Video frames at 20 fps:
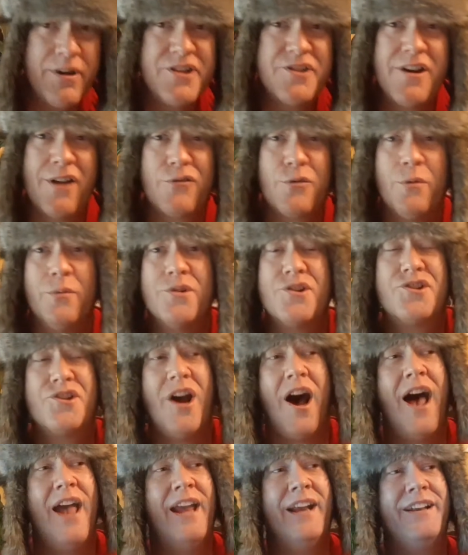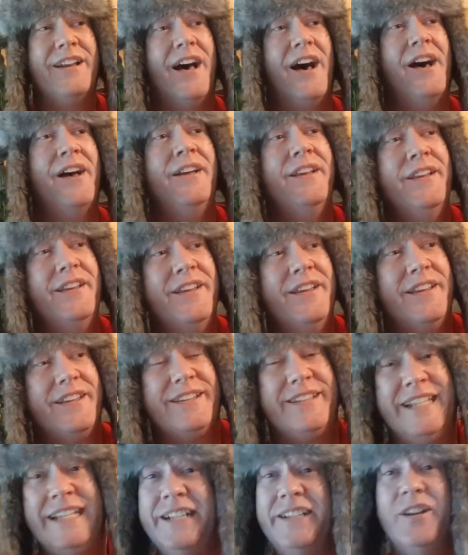sure that's where it was shot. And
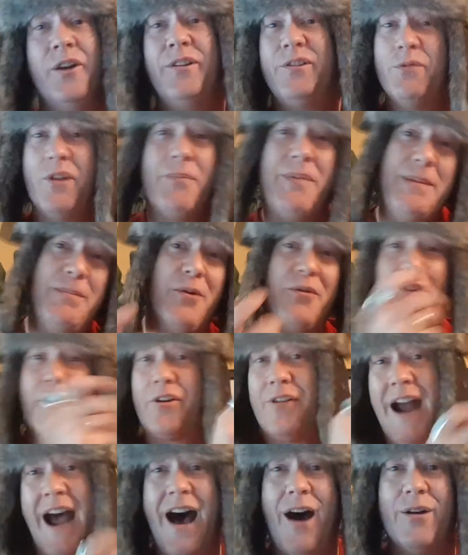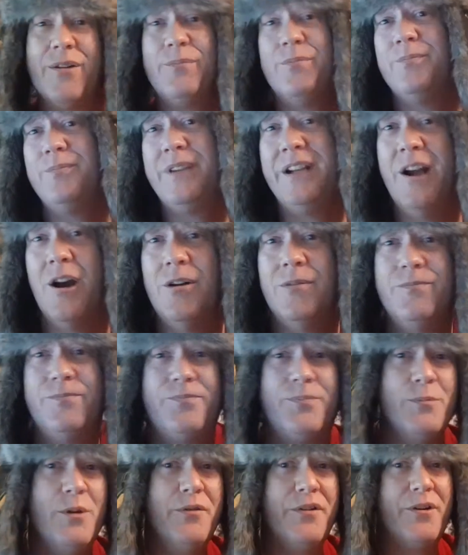he, you know, he's one of the people in the crowd, you know,
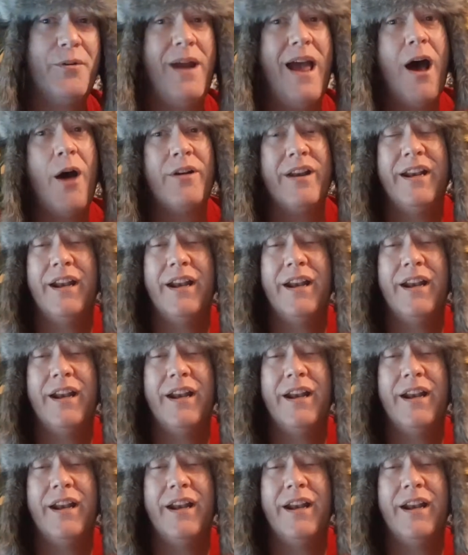moving around.